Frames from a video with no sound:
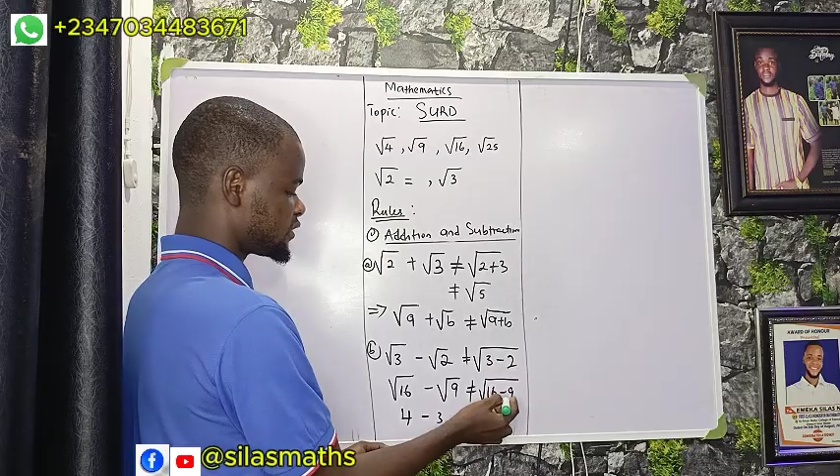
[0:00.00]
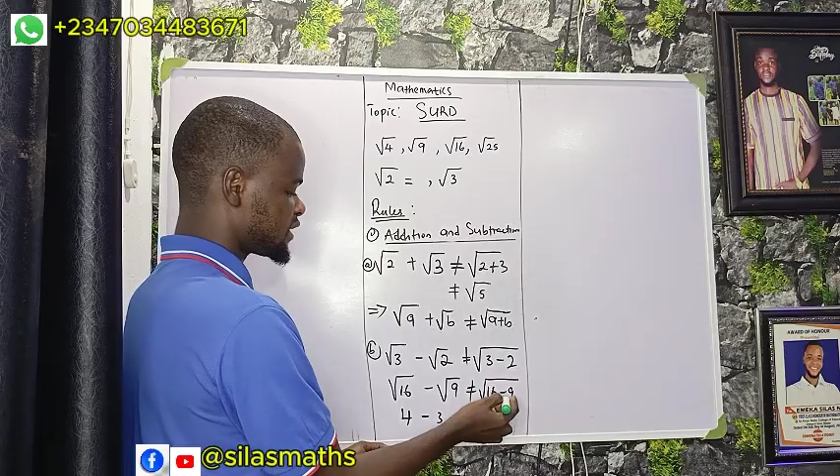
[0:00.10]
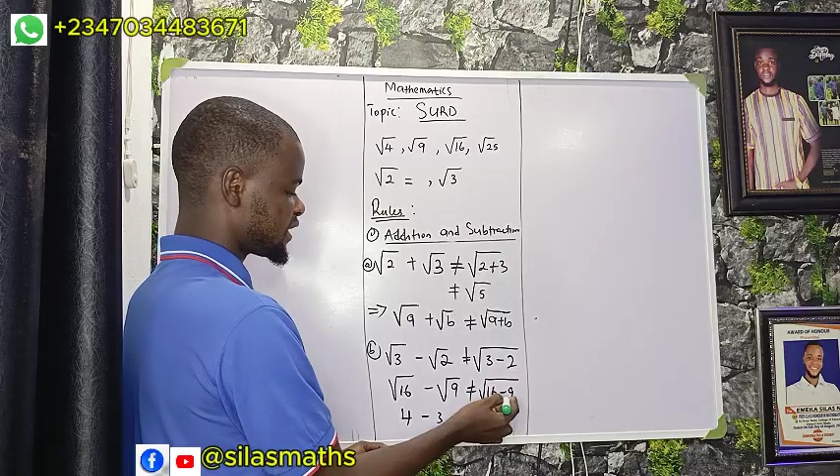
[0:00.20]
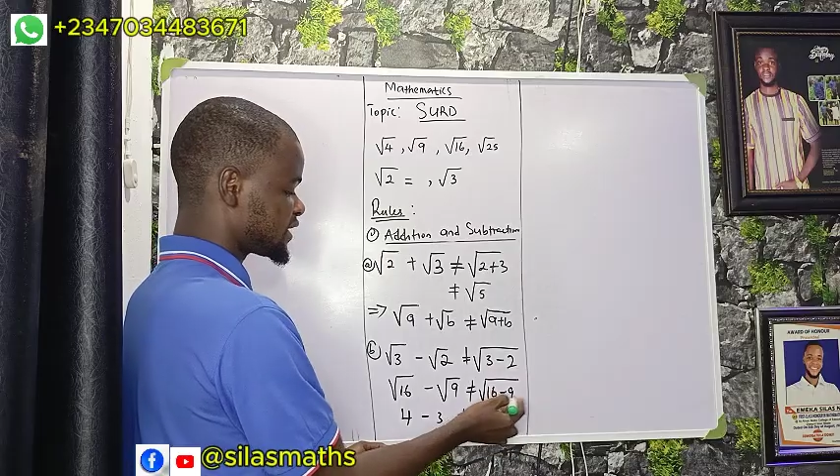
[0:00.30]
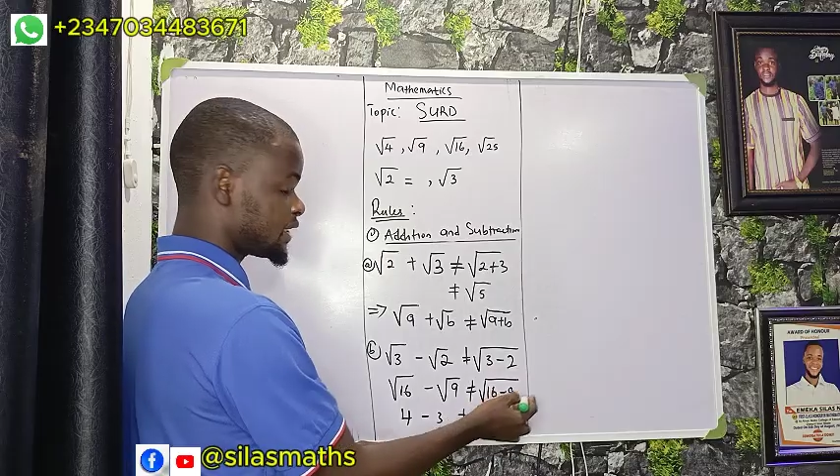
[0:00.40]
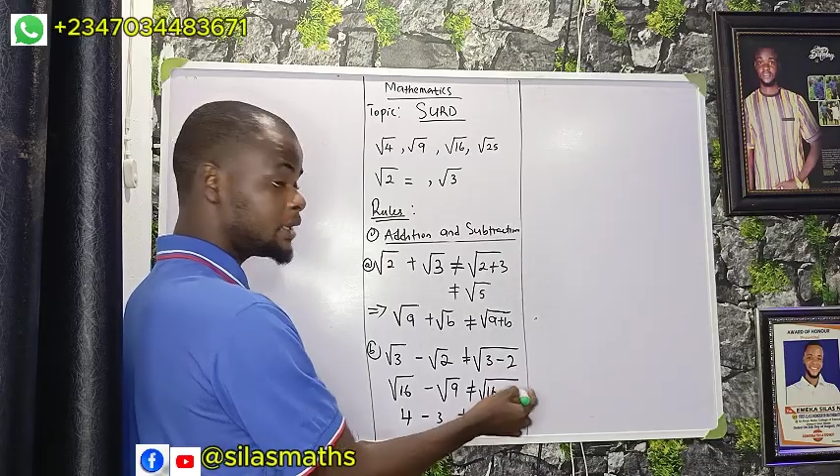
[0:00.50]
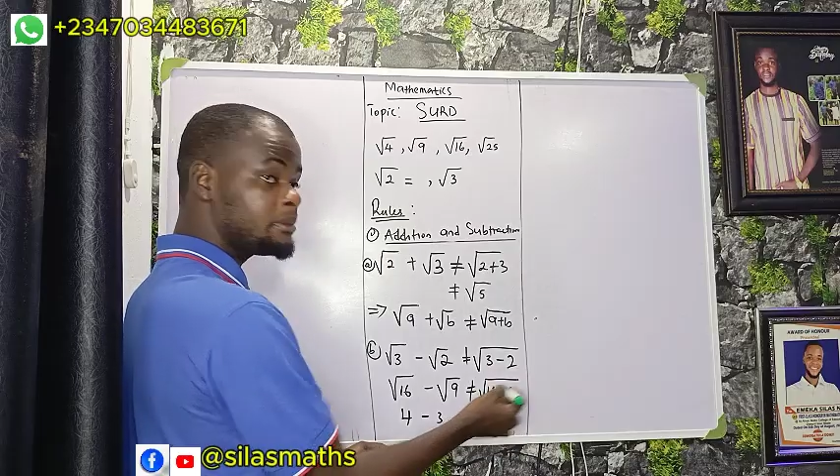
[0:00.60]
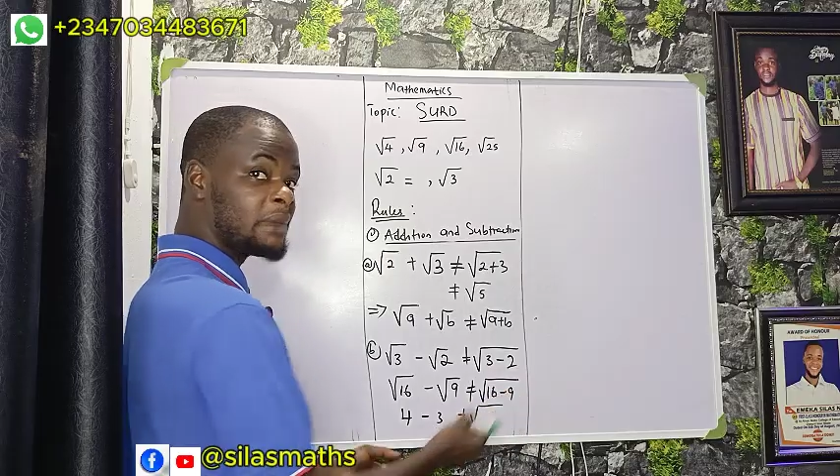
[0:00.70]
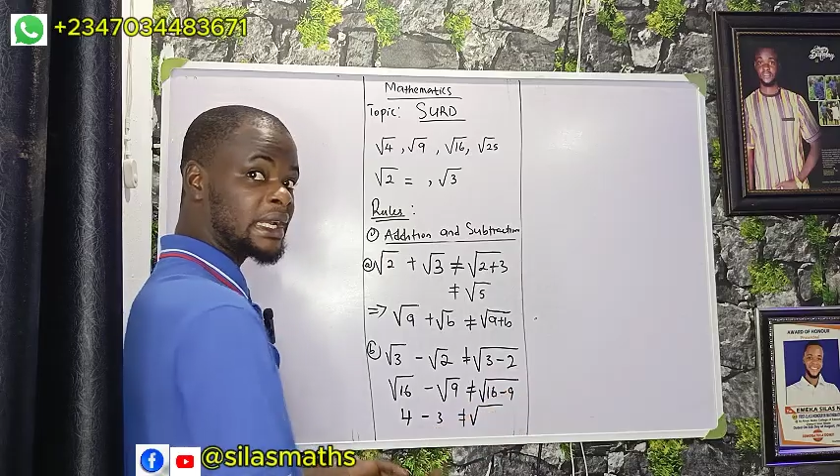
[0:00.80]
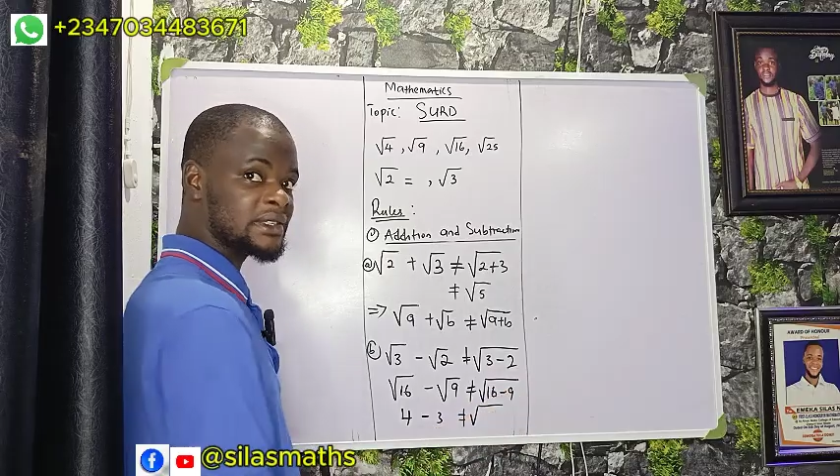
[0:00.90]

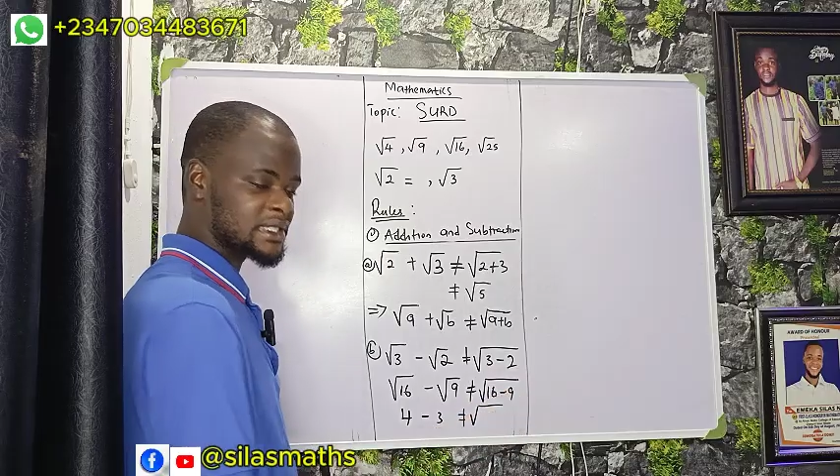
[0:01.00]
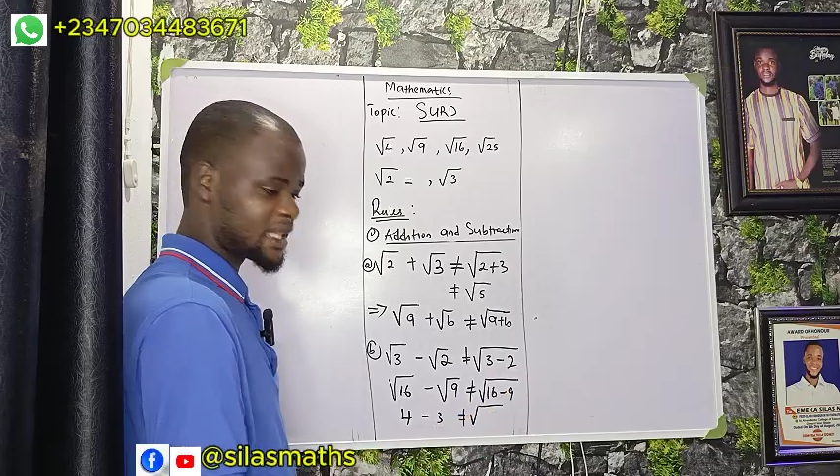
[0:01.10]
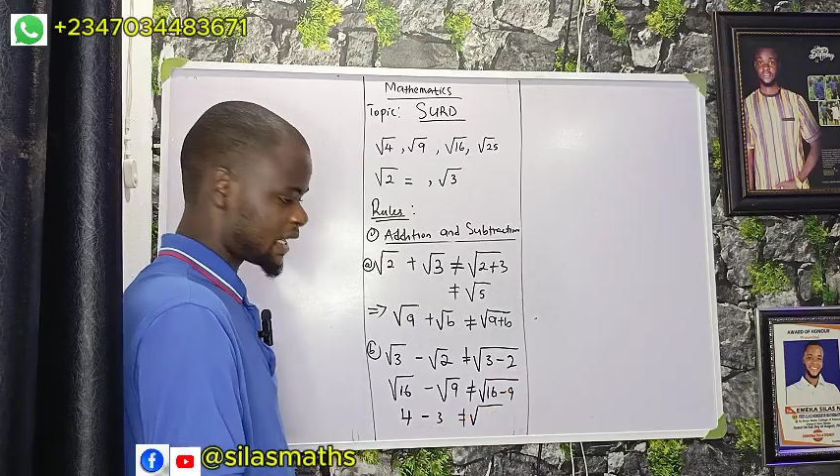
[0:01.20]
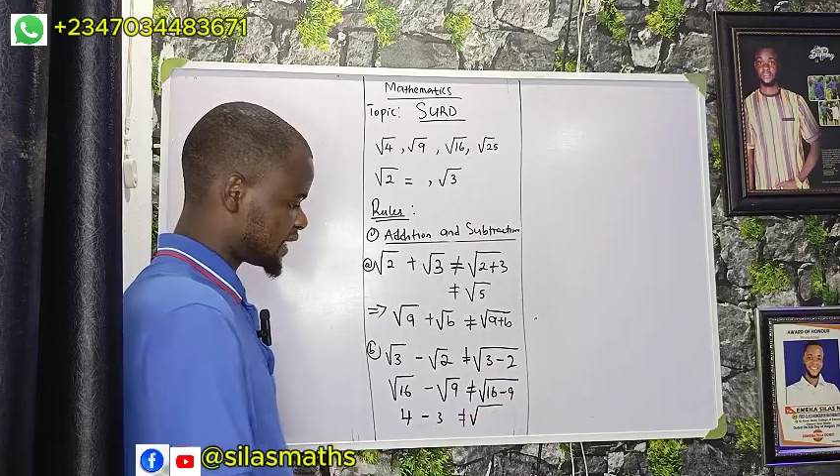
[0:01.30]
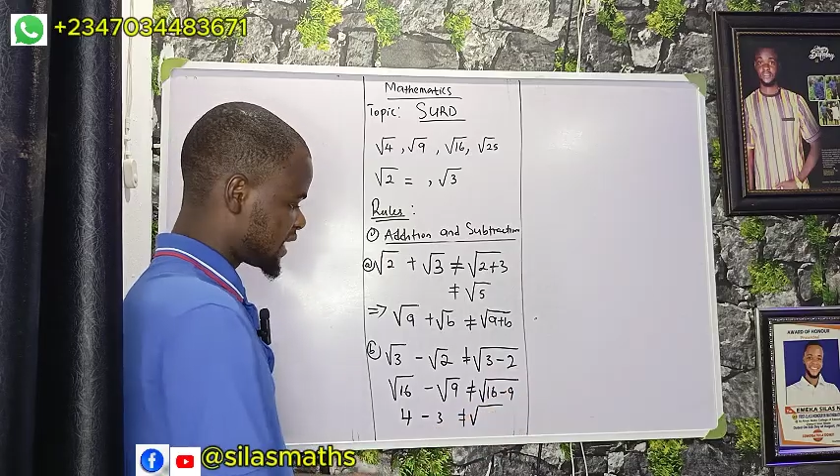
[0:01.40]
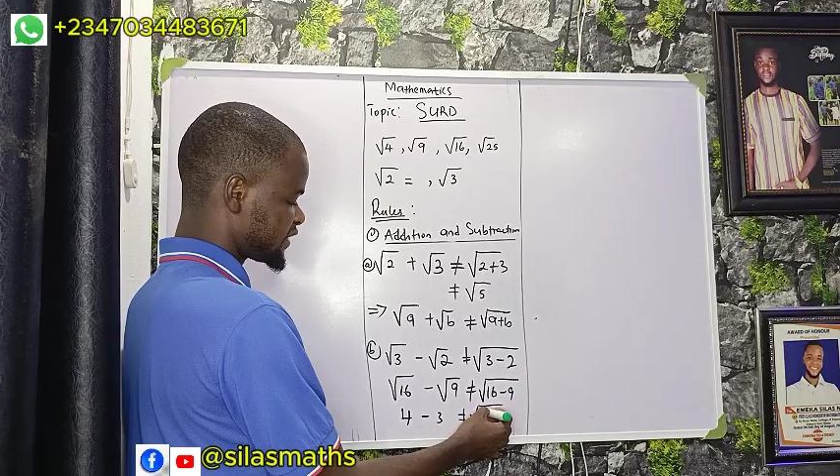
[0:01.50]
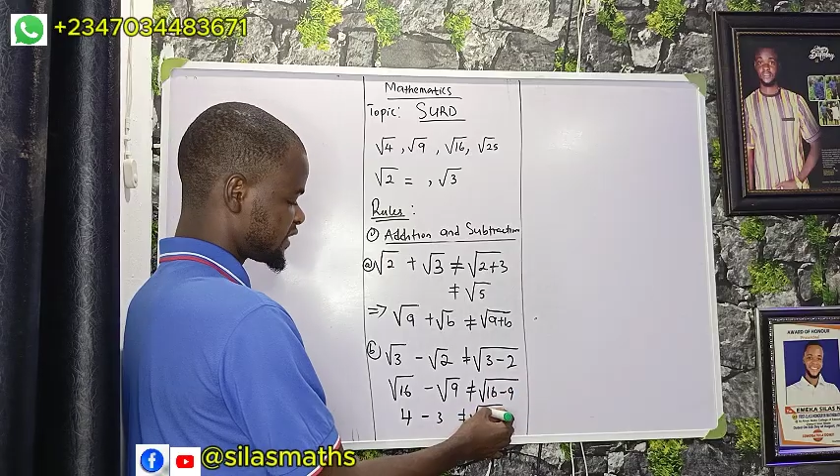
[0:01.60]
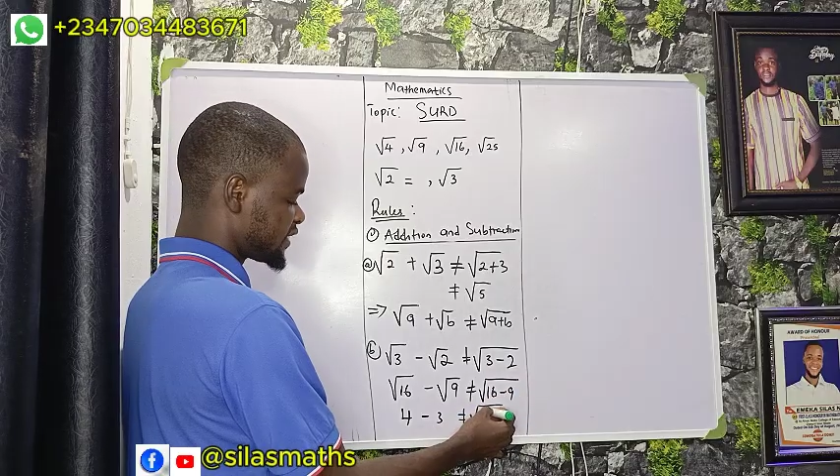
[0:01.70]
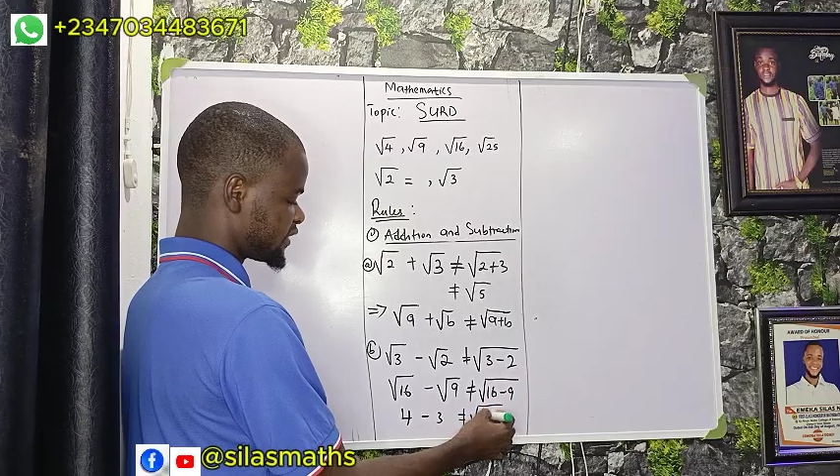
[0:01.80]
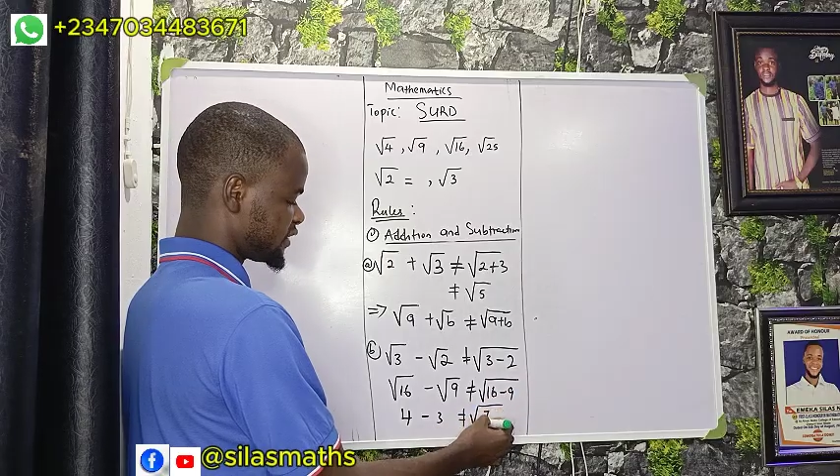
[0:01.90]
16 minus 9,
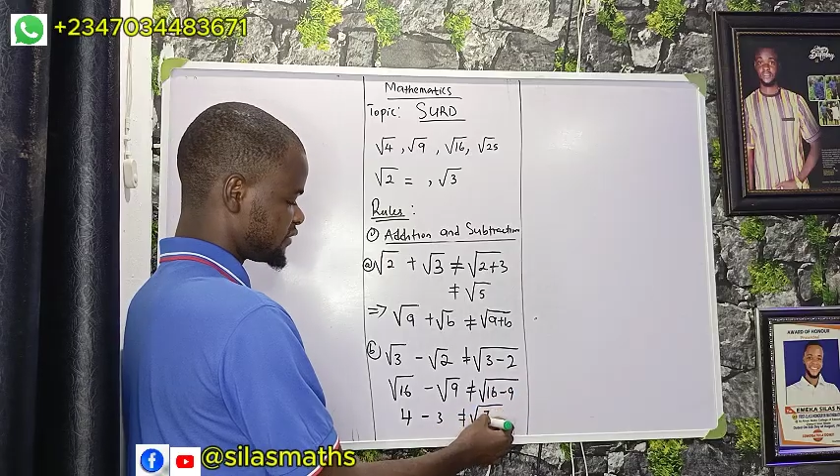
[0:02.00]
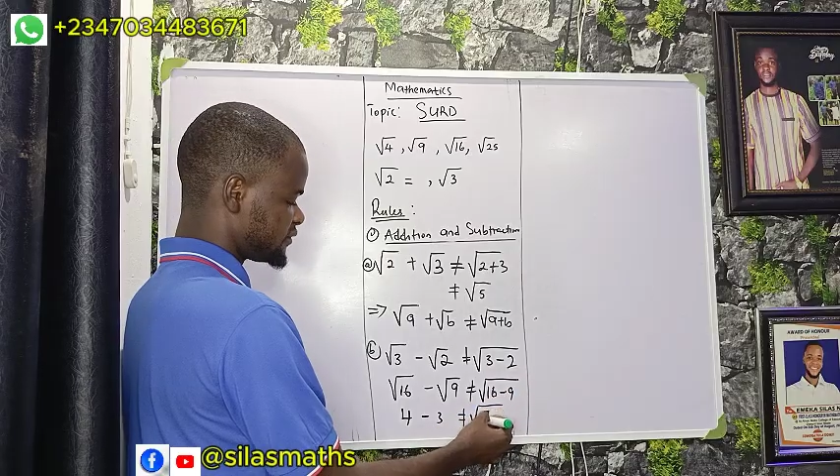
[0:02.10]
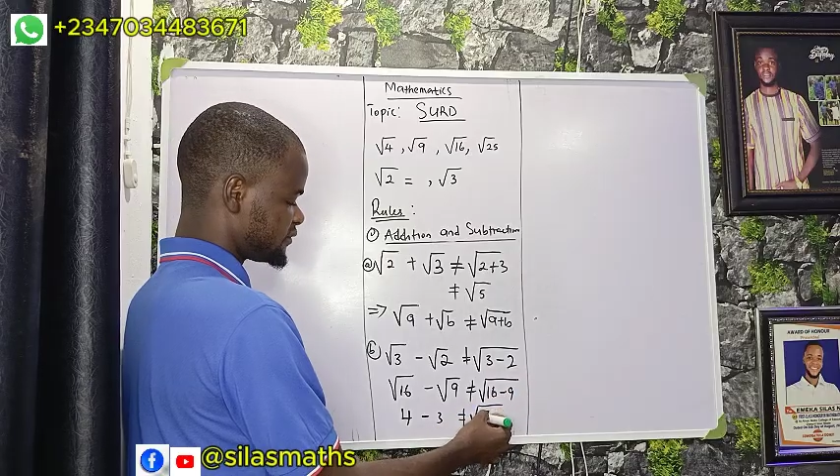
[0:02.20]
7.